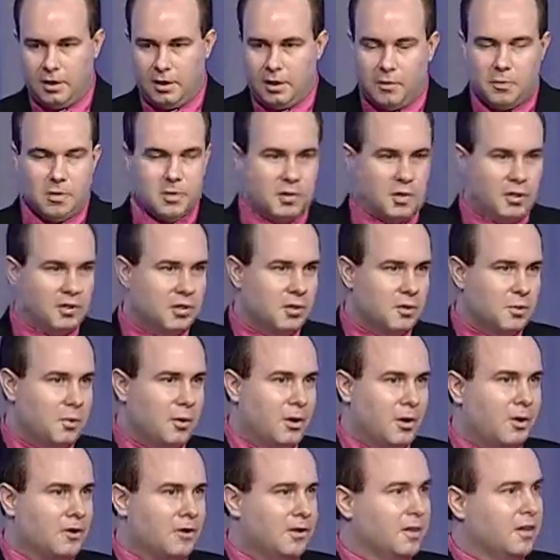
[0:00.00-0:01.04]
It was also
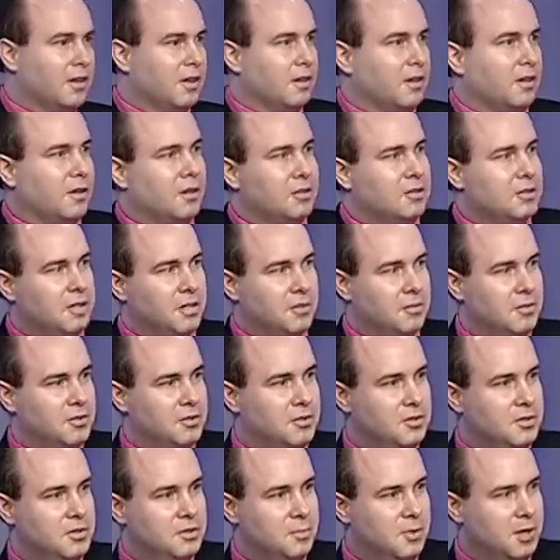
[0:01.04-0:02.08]
part of the technology that was
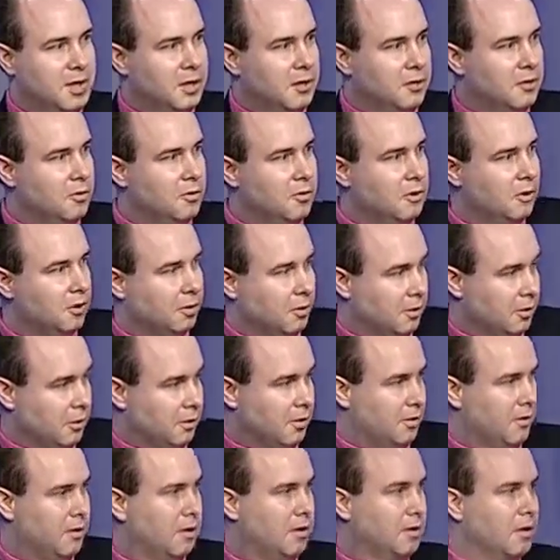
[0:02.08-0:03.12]
used by Google
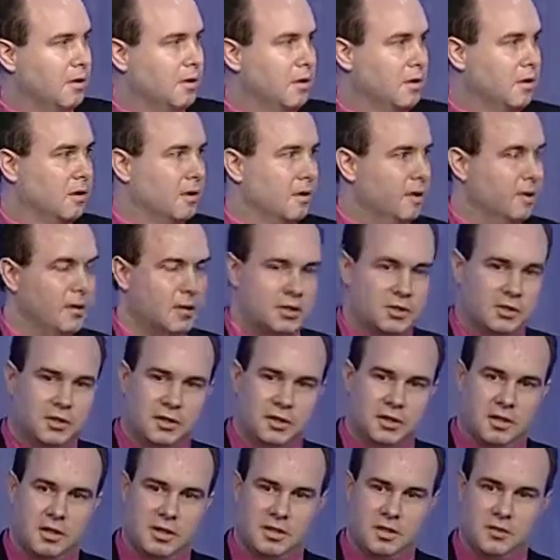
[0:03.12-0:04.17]
Earth. Initially,
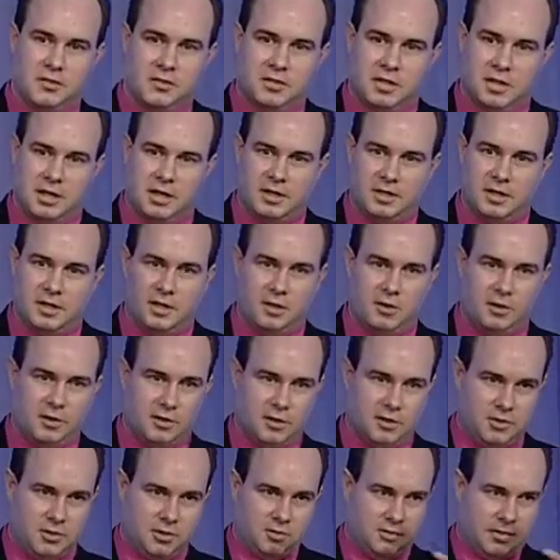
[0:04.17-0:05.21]
they used that
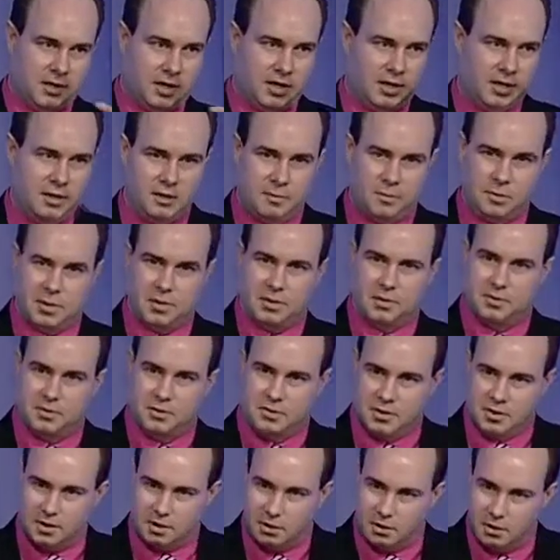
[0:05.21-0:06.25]
technology of taking the
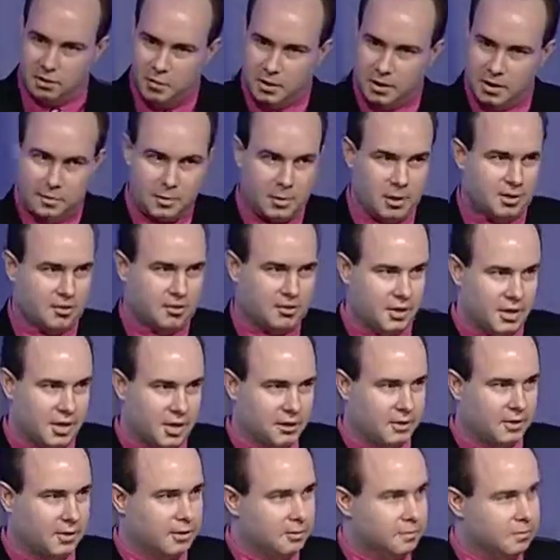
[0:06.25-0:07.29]
pictures and gluing them all
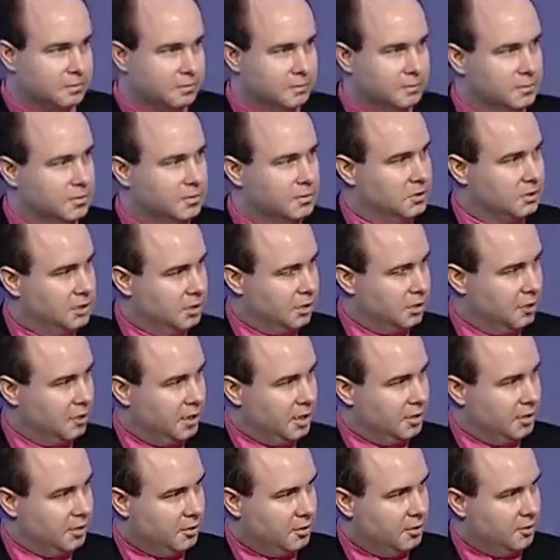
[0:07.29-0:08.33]
together to
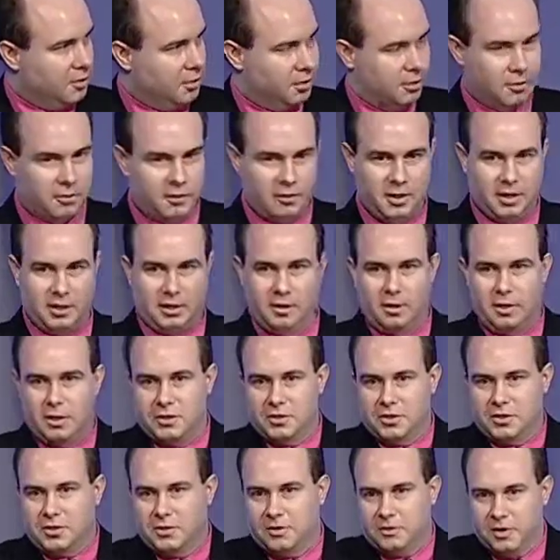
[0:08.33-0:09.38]
create the Google Earth
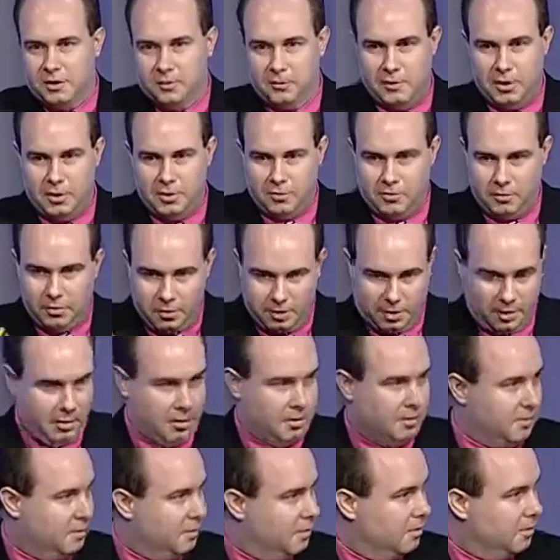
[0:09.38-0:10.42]
technology so that when you look
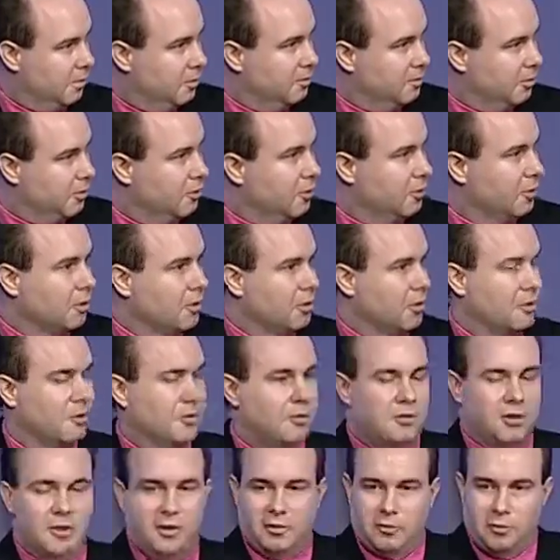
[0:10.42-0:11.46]
using Google Earth,
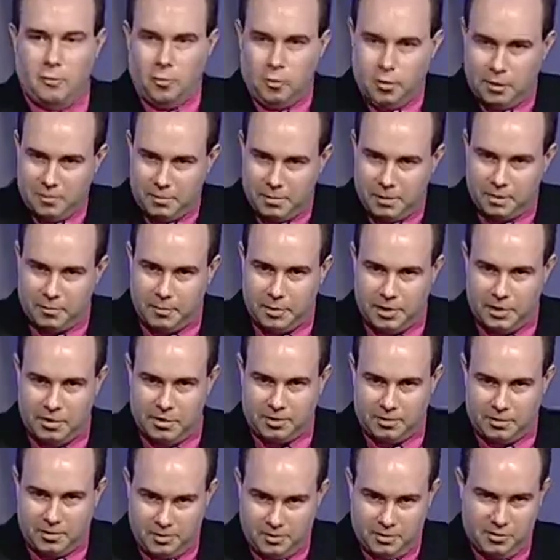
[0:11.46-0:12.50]
you think it's one big
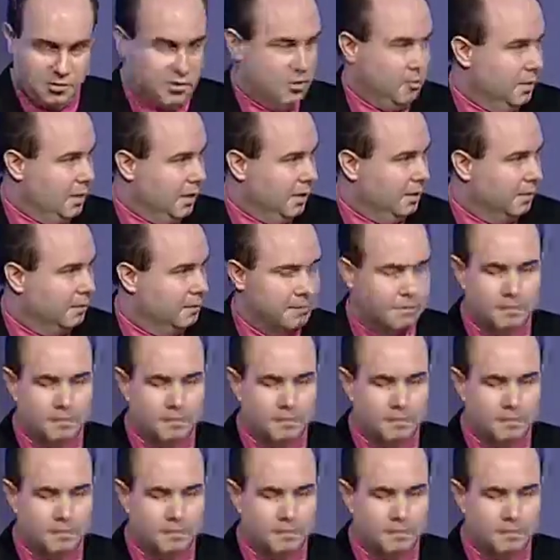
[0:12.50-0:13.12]
picture and you zoom in.